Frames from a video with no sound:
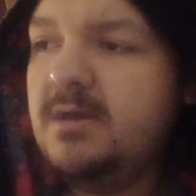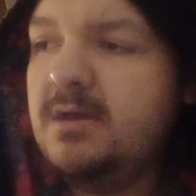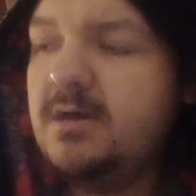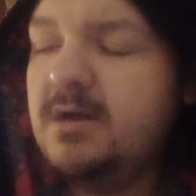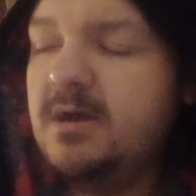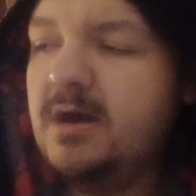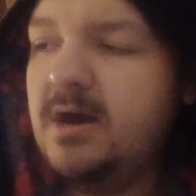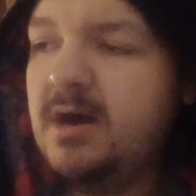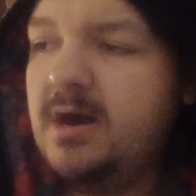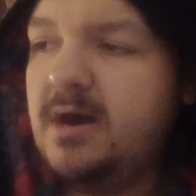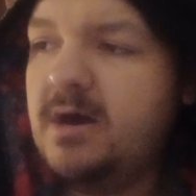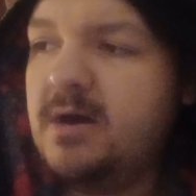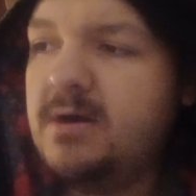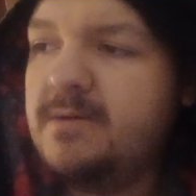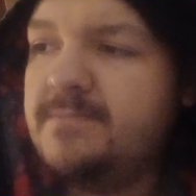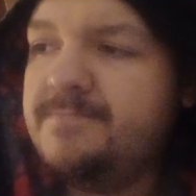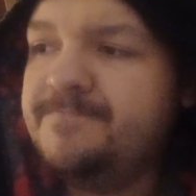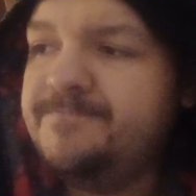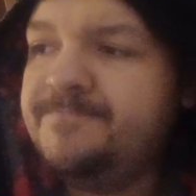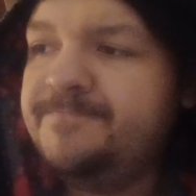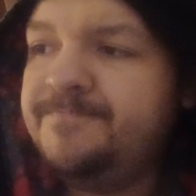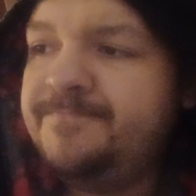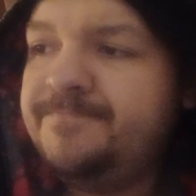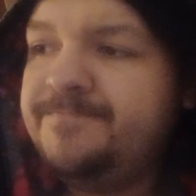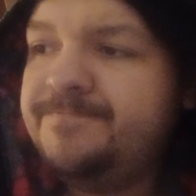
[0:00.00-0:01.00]

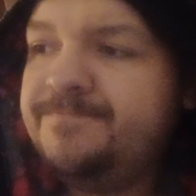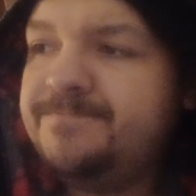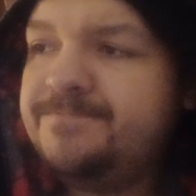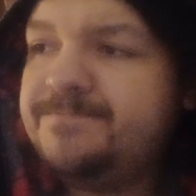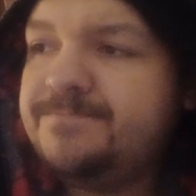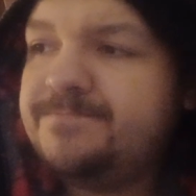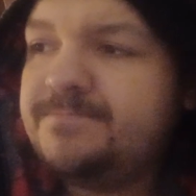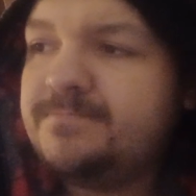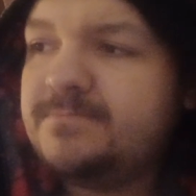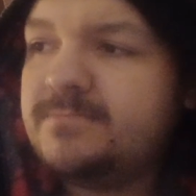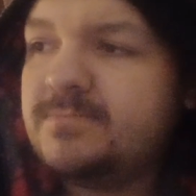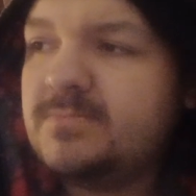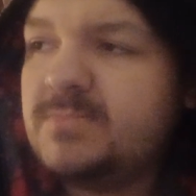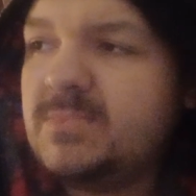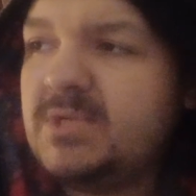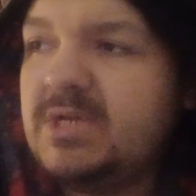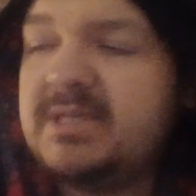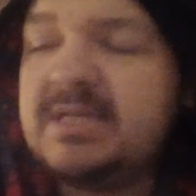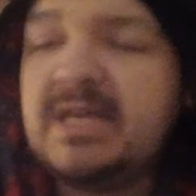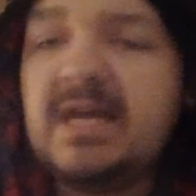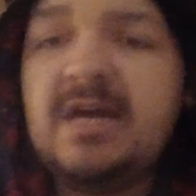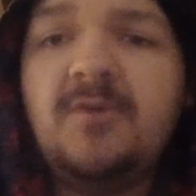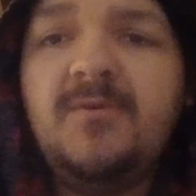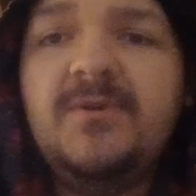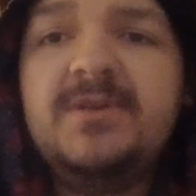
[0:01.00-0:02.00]

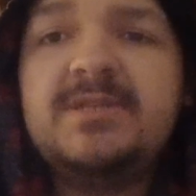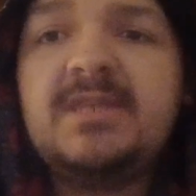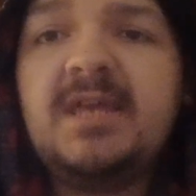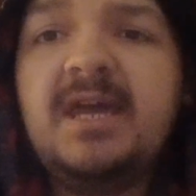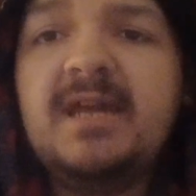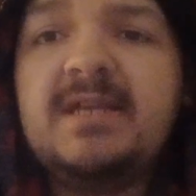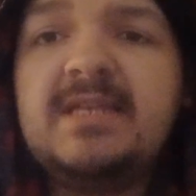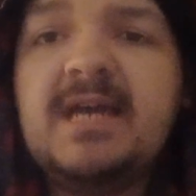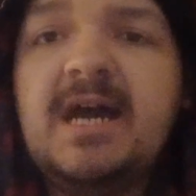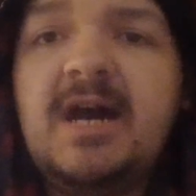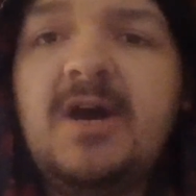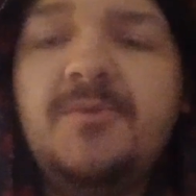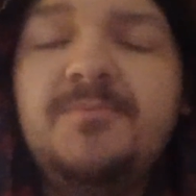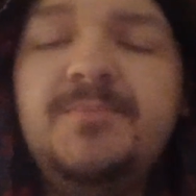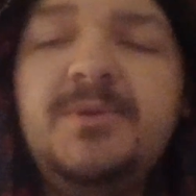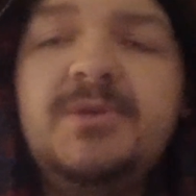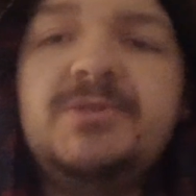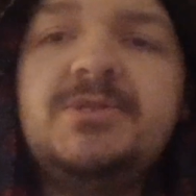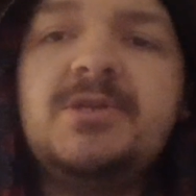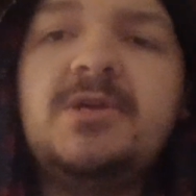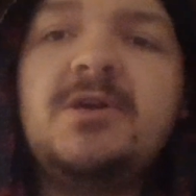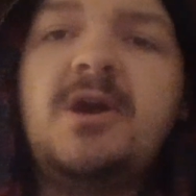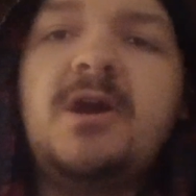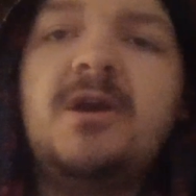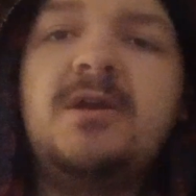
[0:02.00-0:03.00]
Because I always liked how
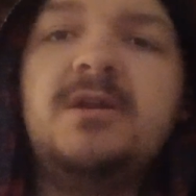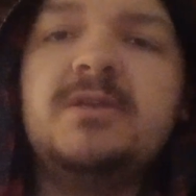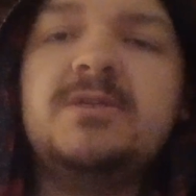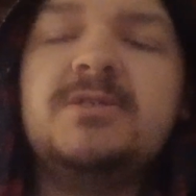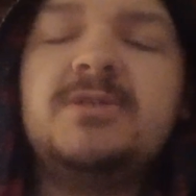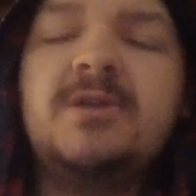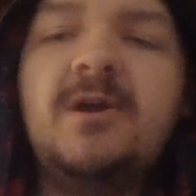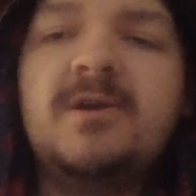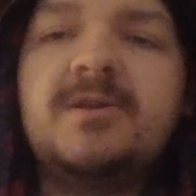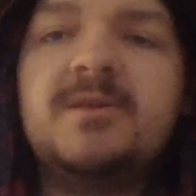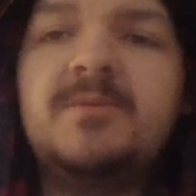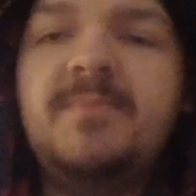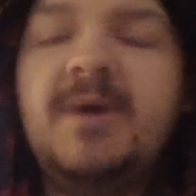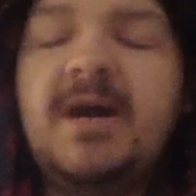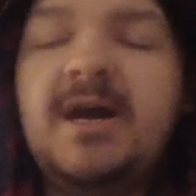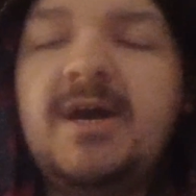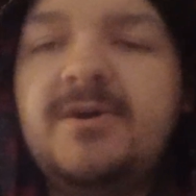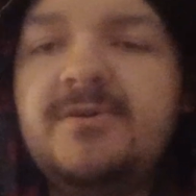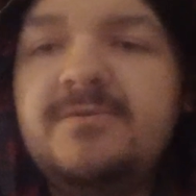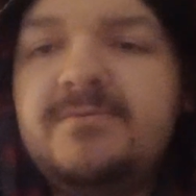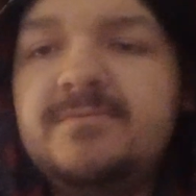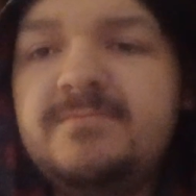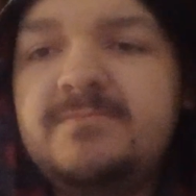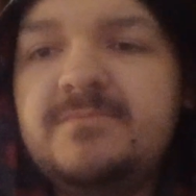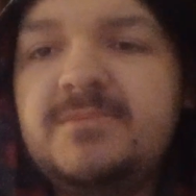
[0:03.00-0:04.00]
music artists talked
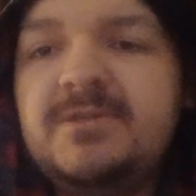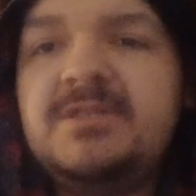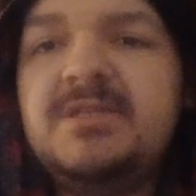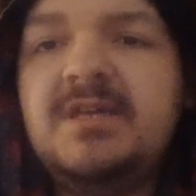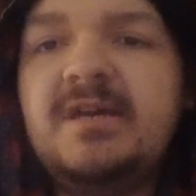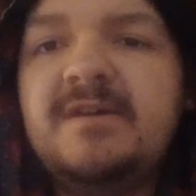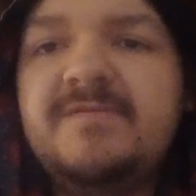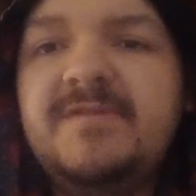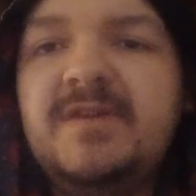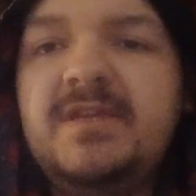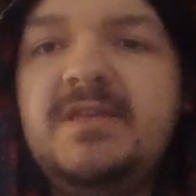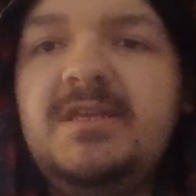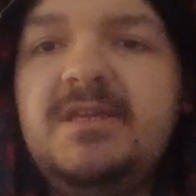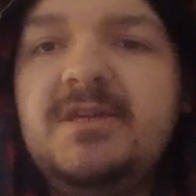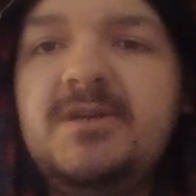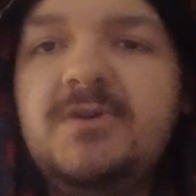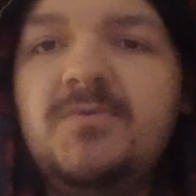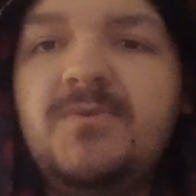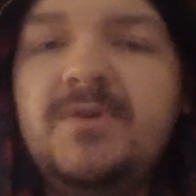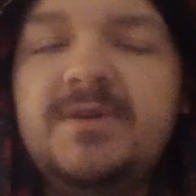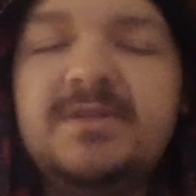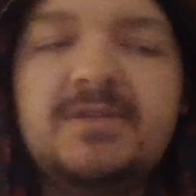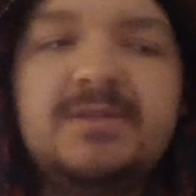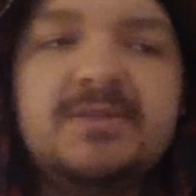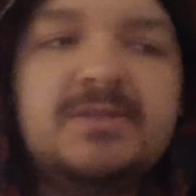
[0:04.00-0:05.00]
about stuff they deal
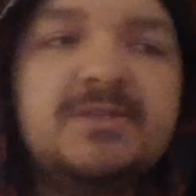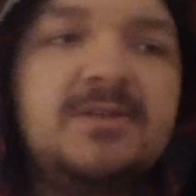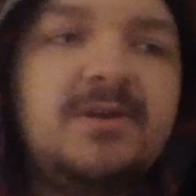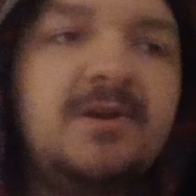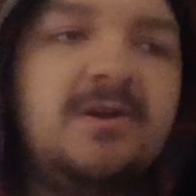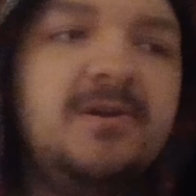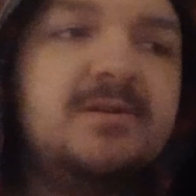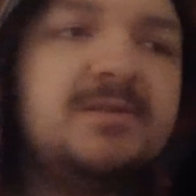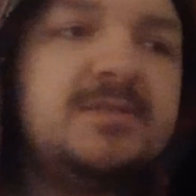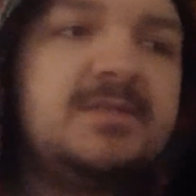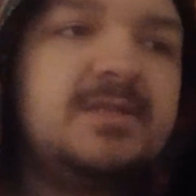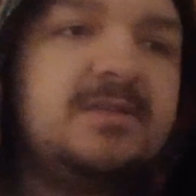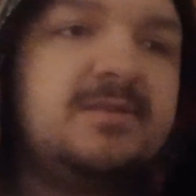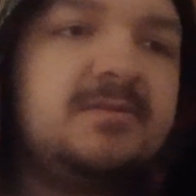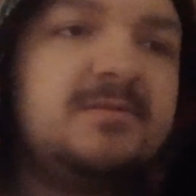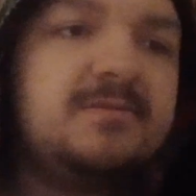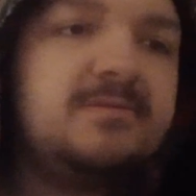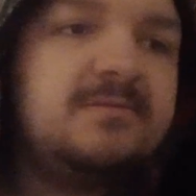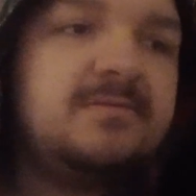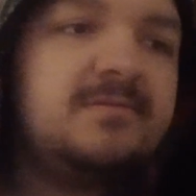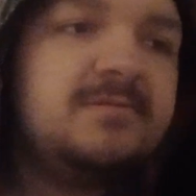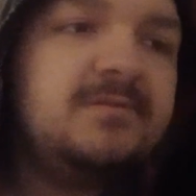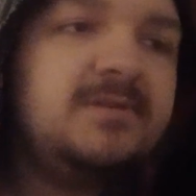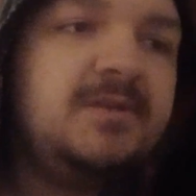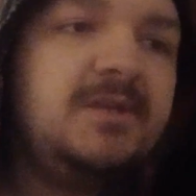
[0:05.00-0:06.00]
with in songs,
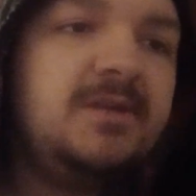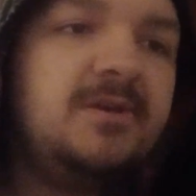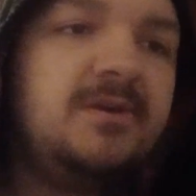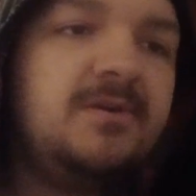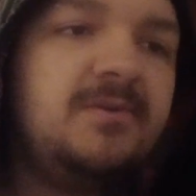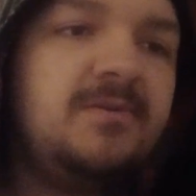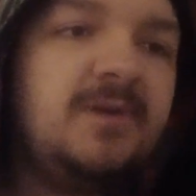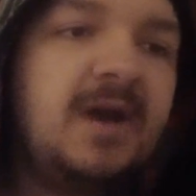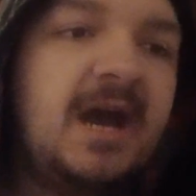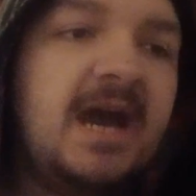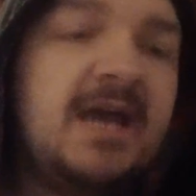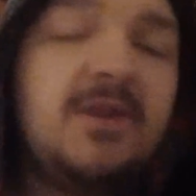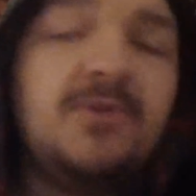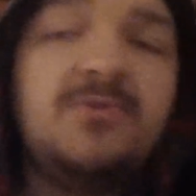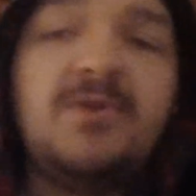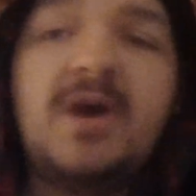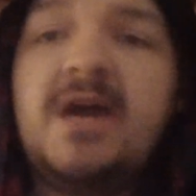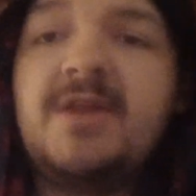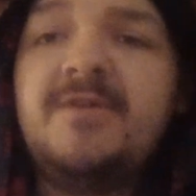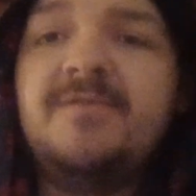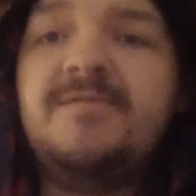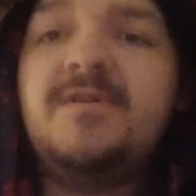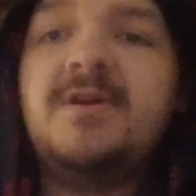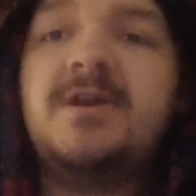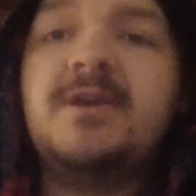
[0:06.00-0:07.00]
and, you know, I don't know
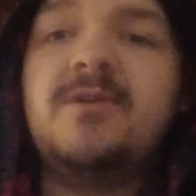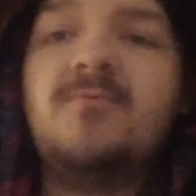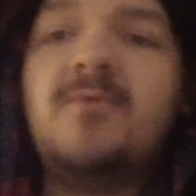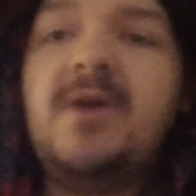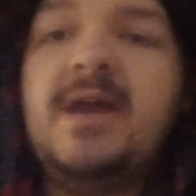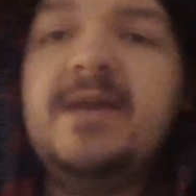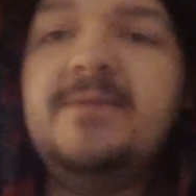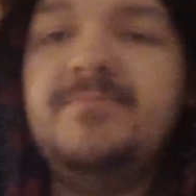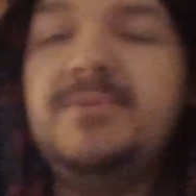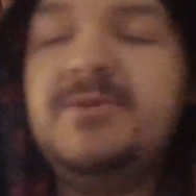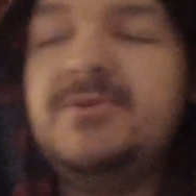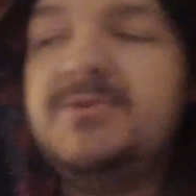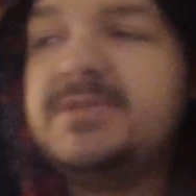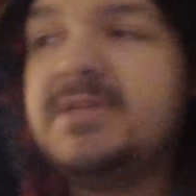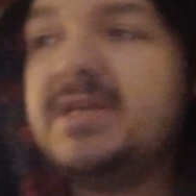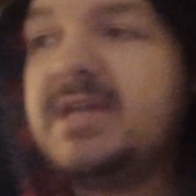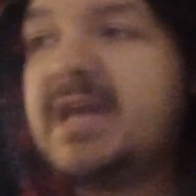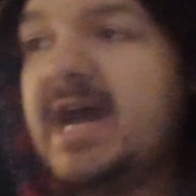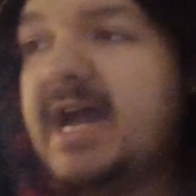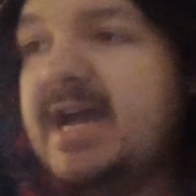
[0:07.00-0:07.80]
how to fucking write music.